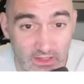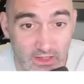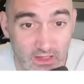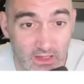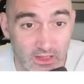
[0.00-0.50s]

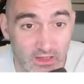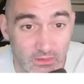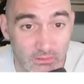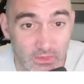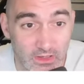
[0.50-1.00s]

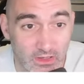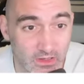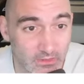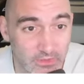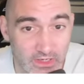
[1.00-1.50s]
I'm
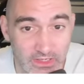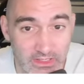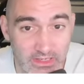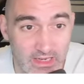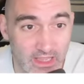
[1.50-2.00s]
trying to get the
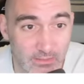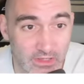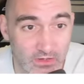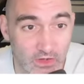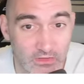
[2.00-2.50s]
name
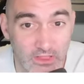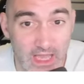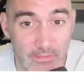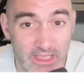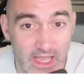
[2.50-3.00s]
here, called
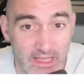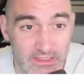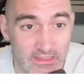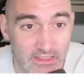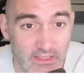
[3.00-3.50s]

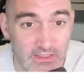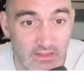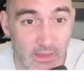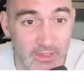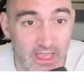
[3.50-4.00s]
LobbyX.
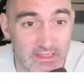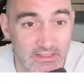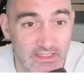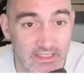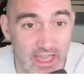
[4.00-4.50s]
LobbyX
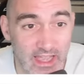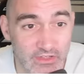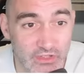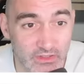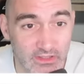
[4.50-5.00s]
is
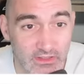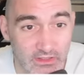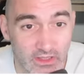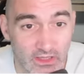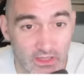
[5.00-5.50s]
actually
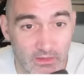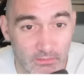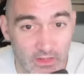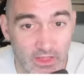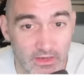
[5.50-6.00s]

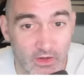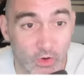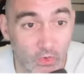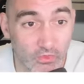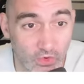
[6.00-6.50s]
an
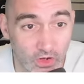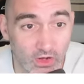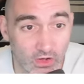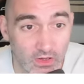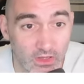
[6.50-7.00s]

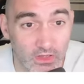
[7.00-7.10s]
overall